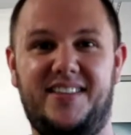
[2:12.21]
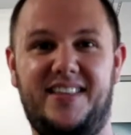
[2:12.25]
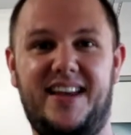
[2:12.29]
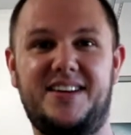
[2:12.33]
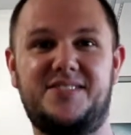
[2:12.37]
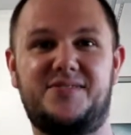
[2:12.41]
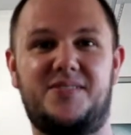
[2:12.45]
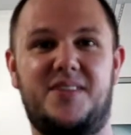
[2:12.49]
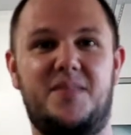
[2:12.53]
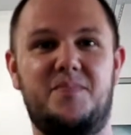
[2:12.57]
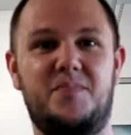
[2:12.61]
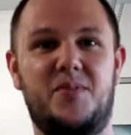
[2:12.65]

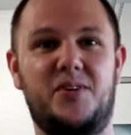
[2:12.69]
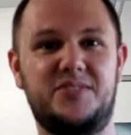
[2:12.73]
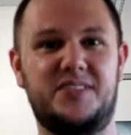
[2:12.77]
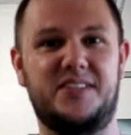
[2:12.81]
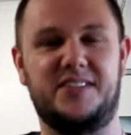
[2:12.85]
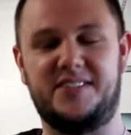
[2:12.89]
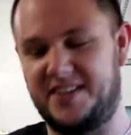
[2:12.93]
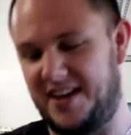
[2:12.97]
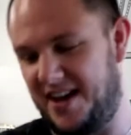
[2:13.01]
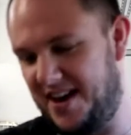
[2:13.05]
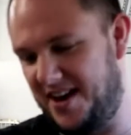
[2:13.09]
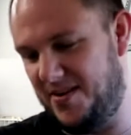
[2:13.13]
That's what I'm most
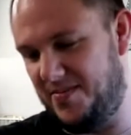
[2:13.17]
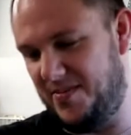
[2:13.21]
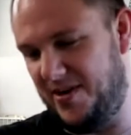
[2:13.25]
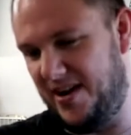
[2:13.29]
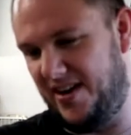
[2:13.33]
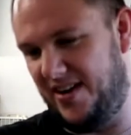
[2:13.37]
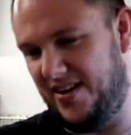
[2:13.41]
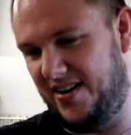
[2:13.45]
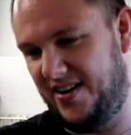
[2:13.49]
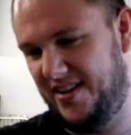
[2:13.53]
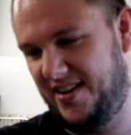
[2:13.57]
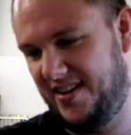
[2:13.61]
excited
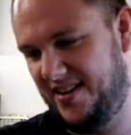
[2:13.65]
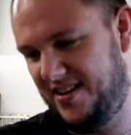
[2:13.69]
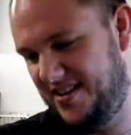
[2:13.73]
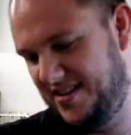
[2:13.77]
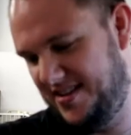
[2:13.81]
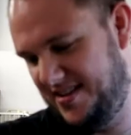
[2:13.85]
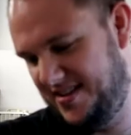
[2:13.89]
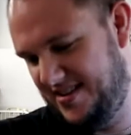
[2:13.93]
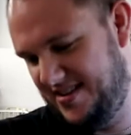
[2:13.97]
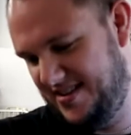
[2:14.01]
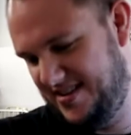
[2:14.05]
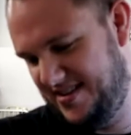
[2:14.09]
about.
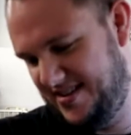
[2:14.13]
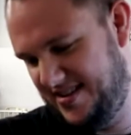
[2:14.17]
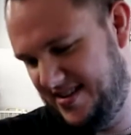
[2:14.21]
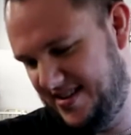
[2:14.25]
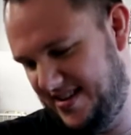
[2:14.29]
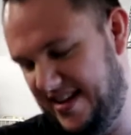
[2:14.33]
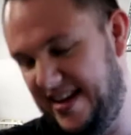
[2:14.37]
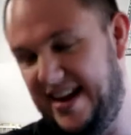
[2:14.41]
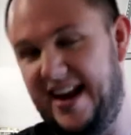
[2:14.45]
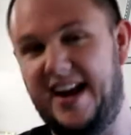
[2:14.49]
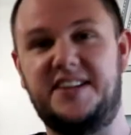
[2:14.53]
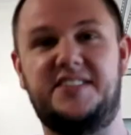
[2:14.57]

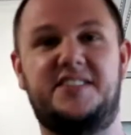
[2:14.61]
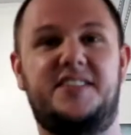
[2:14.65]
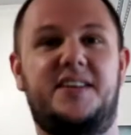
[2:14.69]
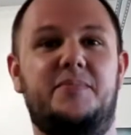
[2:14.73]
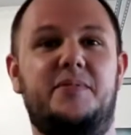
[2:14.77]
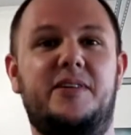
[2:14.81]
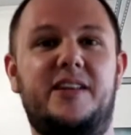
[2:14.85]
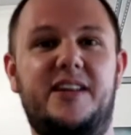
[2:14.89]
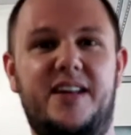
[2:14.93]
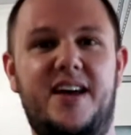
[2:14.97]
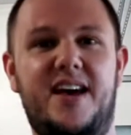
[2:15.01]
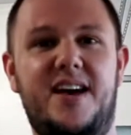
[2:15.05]
And actually,
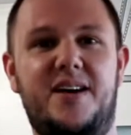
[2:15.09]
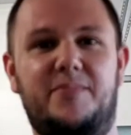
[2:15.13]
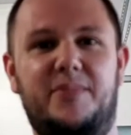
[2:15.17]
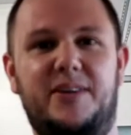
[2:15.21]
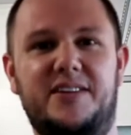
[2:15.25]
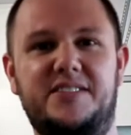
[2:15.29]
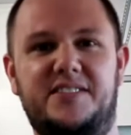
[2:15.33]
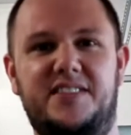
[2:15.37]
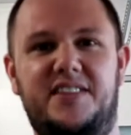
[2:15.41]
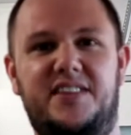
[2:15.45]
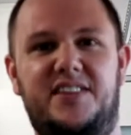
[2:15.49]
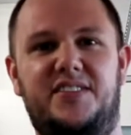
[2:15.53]
I'm getting ahead of
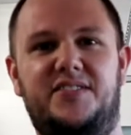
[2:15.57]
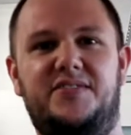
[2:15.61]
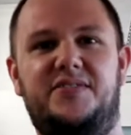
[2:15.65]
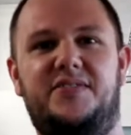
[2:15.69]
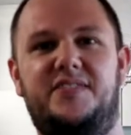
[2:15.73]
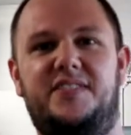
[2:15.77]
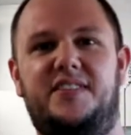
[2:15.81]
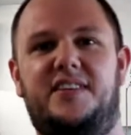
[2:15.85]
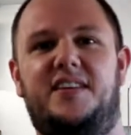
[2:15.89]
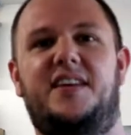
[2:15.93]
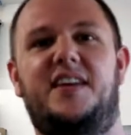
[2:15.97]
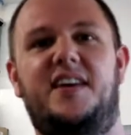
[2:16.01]
myself.
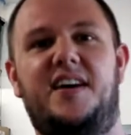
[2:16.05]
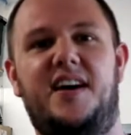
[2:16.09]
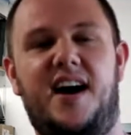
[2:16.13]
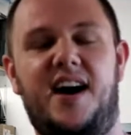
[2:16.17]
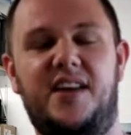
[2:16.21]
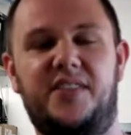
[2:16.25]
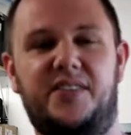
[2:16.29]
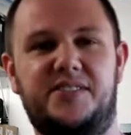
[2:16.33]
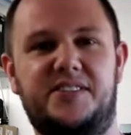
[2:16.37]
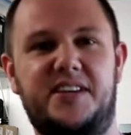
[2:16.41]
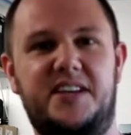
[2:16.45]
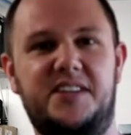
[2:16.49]

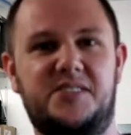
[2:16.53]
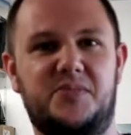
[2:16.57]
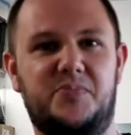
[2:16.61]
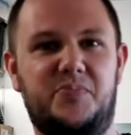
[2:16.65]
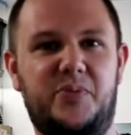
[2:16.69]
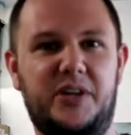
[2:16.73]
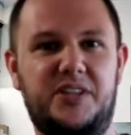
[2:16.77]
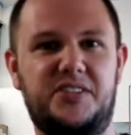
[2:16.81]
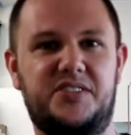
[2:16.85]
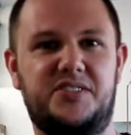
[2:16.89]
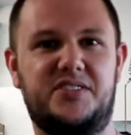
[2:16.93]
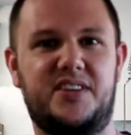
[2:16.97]
I'm gonna take some
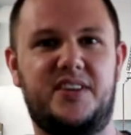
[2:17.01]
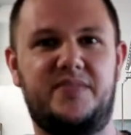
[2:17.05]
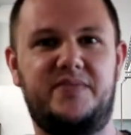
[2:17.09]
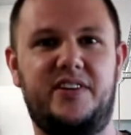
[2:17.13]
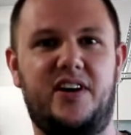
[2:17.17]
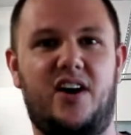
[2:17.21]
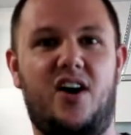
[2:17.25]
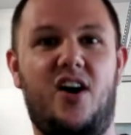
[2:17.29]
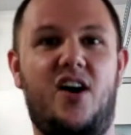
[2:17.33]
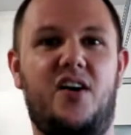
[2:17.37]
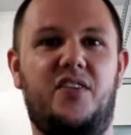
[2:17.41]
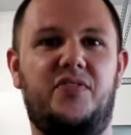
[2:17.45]
pictures of
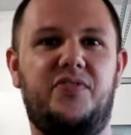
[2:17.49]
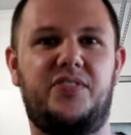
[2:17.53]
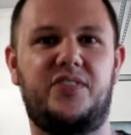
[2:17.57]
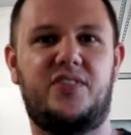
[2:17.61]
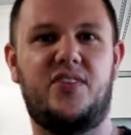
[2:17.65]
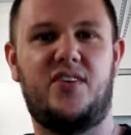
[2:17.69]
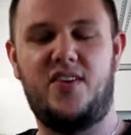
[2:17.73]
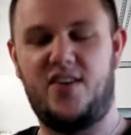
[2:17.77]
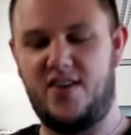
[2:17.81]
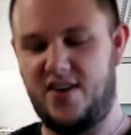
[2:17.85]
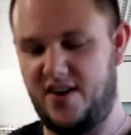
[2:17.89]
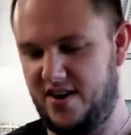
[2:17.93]
it off the
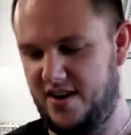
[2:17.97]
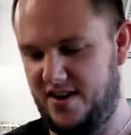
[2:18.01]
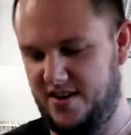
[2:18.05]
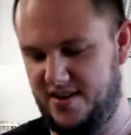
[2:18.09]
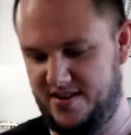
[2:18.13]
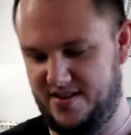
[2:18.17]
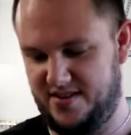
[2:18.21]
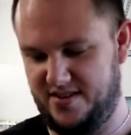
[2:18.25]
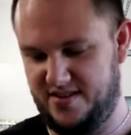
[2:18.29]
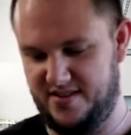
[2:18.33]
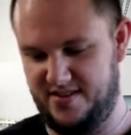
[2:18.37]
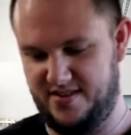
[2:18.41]
car,
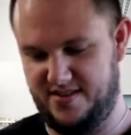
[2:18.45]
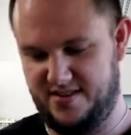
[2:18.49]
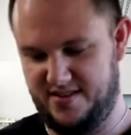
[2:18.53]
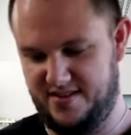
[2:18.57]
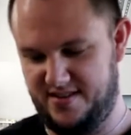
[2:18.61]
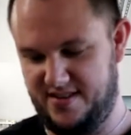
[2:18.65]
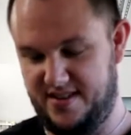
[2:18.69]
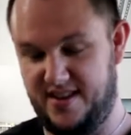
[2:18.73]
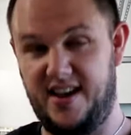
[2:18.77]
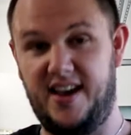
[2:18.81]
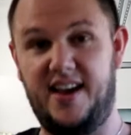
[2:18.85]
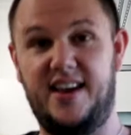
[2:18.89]

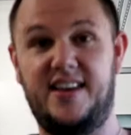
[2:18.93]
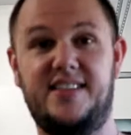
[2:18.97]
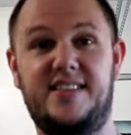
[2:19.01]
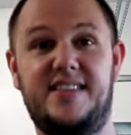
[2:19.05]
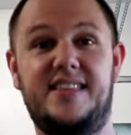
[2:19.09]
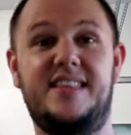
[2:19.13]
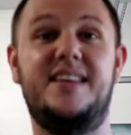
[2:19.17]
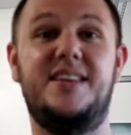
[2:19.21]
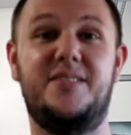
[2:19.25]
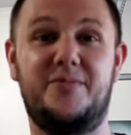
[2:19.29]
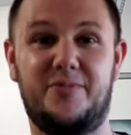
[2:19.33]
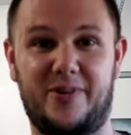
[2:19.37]

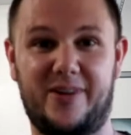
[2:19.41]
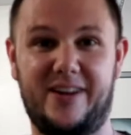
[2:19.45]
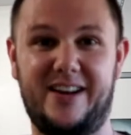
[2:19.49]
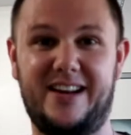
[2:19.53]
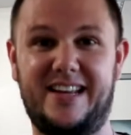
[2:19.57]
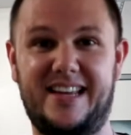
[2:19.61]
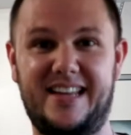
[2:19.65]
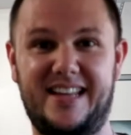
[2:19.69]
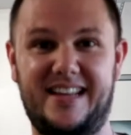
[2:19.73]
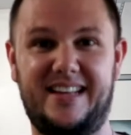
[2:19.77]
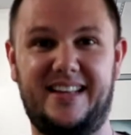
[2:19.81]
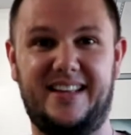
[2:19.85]
and then we're
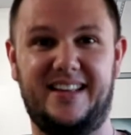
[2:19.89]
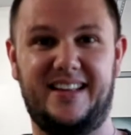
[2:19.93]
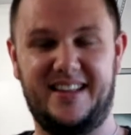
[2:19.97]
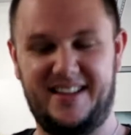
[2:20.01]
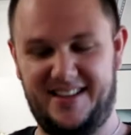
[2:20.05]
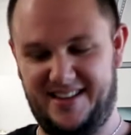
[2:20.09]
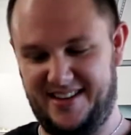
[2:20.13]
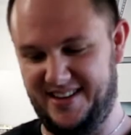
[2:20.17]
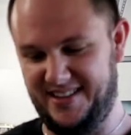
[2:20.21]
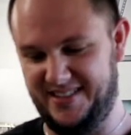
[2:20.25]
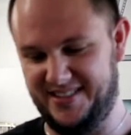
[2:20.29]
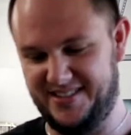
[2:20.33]
gonna get it
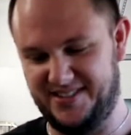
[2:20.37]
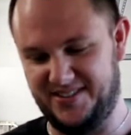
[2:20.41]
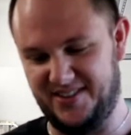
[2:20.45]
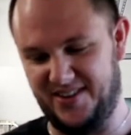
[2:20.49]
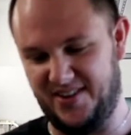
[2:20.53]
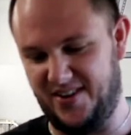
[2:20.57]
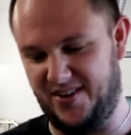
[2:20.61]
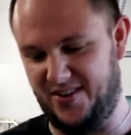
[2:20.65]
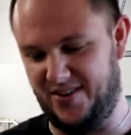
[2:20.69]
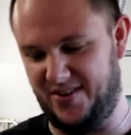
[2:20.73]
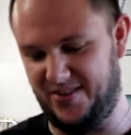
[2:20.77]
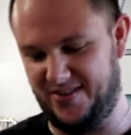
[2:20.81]

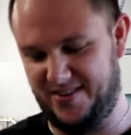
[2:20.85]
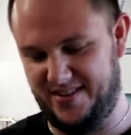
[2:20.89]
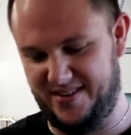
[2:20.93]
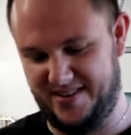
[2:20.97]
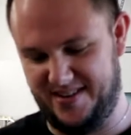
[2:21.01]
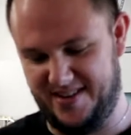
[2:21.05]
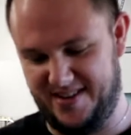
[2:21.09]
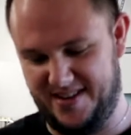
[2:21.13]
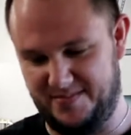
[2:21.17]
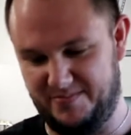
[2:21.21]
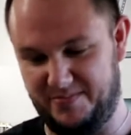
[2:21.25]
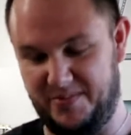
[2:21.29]
installed.
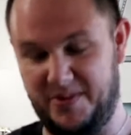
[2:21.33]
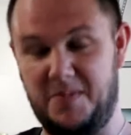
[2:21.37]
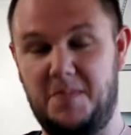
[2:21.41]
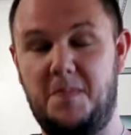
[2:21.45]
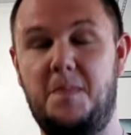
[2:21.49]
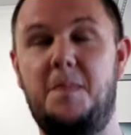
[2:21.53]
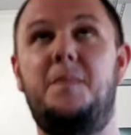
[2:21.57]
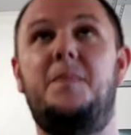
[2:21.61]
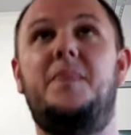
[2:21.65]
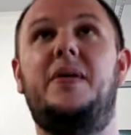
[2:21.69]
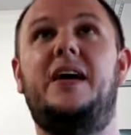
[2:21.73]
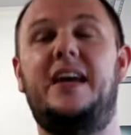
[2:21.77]

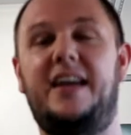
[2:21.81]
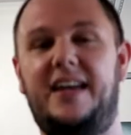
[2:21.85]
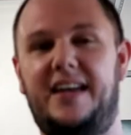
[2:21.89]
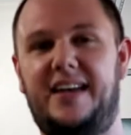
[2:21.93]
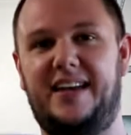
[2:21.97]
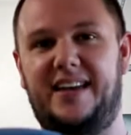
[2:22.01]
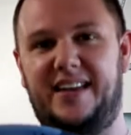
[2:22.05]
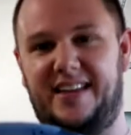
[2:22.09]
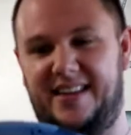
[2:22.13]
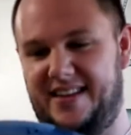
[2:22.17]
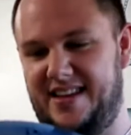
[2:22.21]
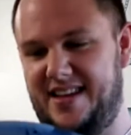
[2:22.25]
But
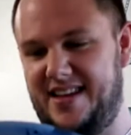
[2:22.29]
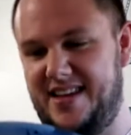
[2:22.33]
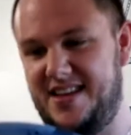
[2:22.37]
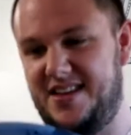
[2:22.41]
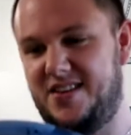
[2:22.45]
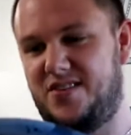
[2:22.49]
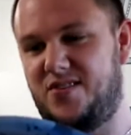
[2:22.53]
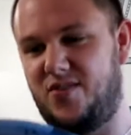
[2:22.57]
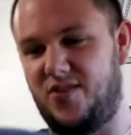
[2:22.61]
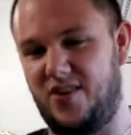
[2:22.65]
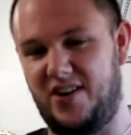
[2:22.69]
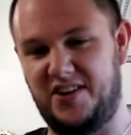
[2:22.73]
man,
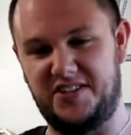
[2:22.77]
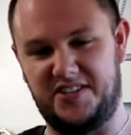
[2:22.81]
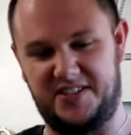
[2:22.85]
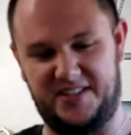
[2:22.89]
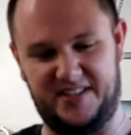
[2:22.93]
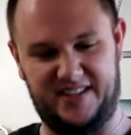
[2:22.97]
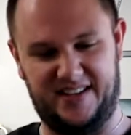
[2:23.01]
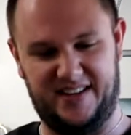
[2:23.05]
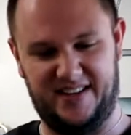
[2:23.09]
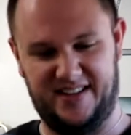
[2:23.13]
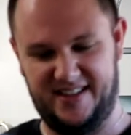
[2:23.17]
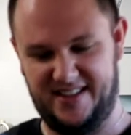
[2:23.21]
he crushed
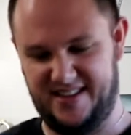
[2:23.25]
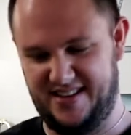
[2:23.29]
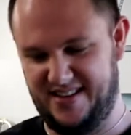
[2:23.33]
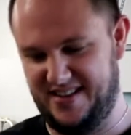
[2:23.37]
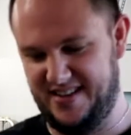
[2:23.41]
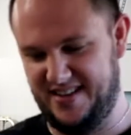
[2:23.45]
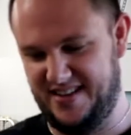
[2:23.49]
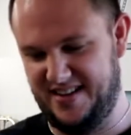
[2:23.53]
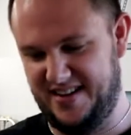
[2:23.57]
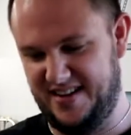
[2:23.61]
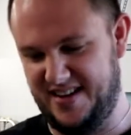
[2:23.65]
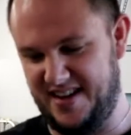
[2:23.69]
it.
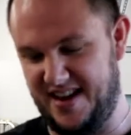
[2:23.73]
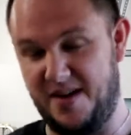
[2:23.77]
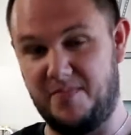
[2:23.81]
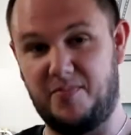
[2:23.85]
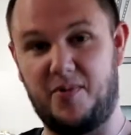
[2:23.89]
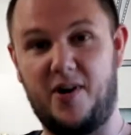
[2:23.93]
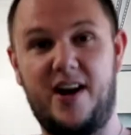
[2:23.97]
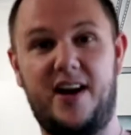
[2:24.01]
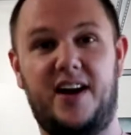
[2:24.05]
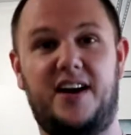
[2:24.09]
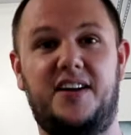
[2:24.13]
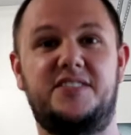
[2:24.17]
I'm
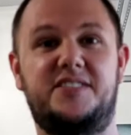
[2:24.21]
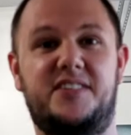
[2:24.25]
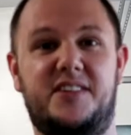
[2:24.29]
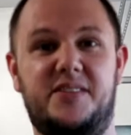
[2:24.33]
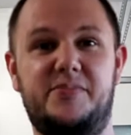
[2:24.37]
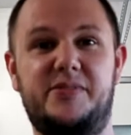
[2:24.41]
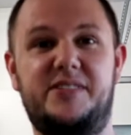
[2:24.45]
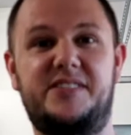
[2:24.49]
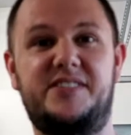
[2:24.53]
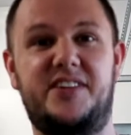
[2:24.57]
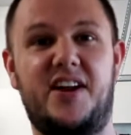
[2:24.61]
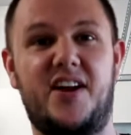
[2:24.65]
just
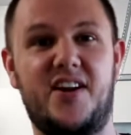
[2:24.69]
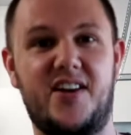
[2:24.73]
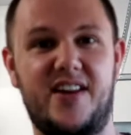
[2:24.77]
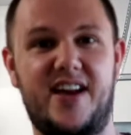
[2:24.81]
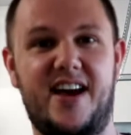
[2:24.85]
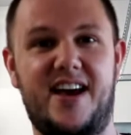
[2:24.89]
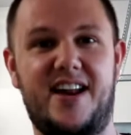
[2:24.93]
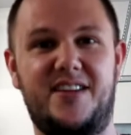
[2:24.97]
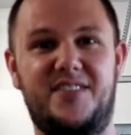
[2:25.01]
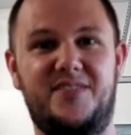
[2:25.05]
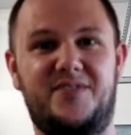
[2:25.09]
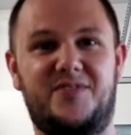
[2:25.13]
gonna be staring
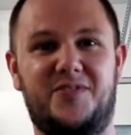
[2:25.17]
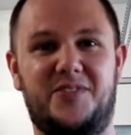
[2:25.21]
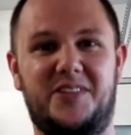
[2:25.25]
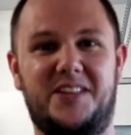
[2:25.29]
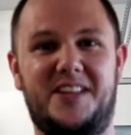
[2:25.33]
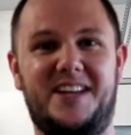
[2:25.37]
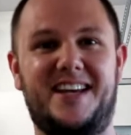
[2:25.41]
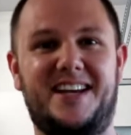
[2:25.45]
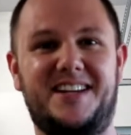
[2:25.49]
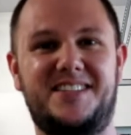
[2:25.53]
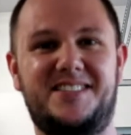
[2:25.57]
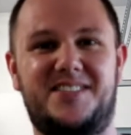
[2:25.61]
at it for
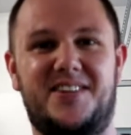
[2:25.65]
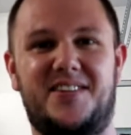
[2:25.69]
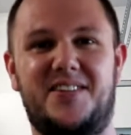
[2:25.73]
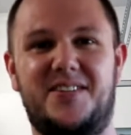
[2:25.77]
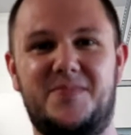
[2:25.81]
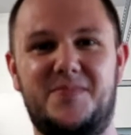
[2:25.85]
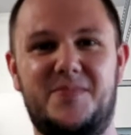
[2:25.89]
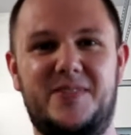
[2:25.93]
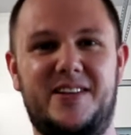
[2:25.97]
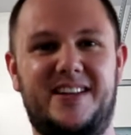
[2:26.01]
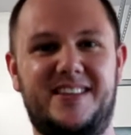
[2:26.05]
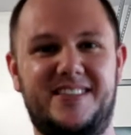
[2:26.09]
the next
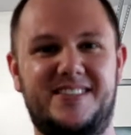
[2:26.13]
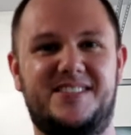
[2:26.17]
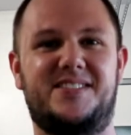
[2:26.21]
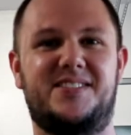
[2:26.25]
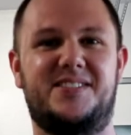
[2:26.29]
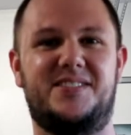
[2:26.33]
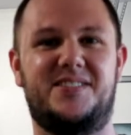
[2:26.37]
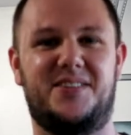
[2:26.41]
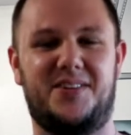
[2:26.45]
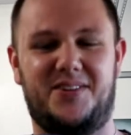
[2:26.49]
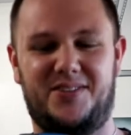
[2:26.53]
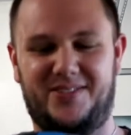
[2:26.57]
30 minutes,
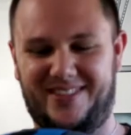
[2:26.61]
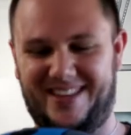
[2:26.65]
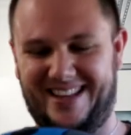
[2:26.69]
so.